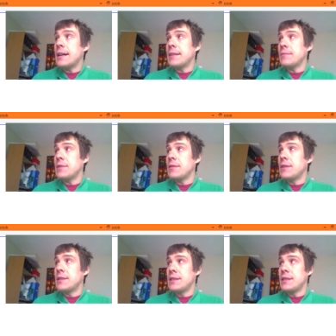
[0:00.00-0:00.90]
So
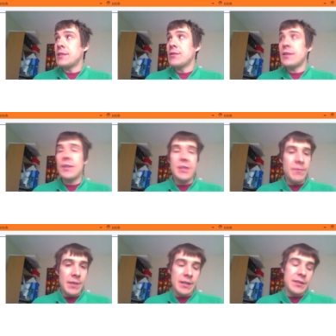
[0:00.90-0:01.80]
this is an introduction.
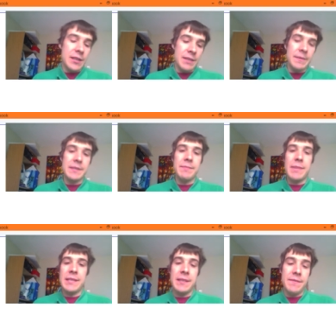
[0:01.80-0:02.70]
We're going to talk about some
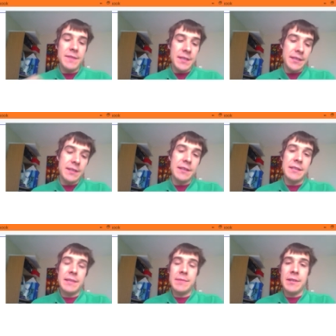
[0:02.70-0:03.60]
basic physics
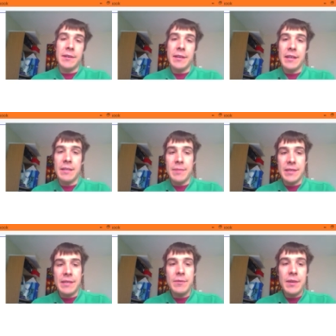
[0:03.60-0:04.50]
concepts that are going to help
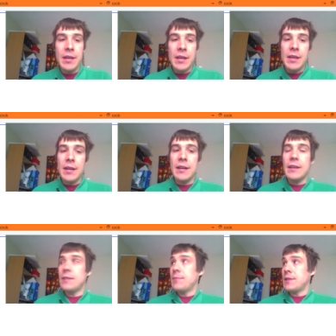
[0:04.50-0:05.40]
us out.
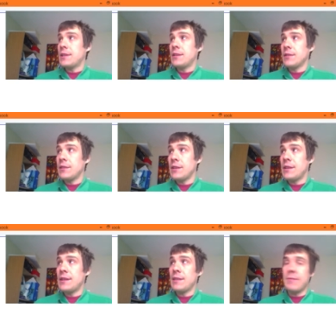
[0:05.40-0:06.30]
In particular, the
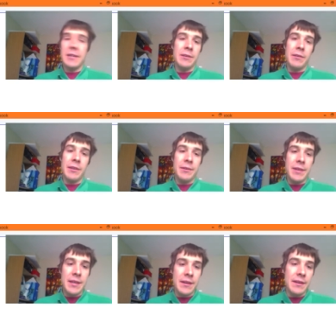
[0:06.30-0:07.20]
kinetic molecular
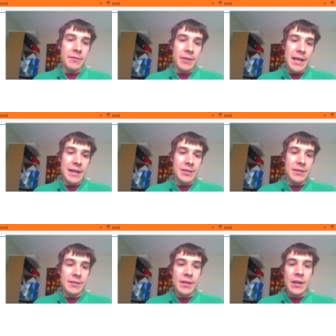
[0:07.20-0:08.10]
theory of
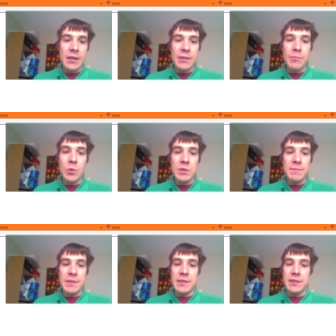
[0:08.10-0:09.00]
reactions, the
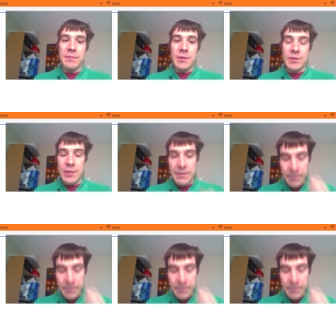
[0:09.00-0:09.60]
Boltzman distribution,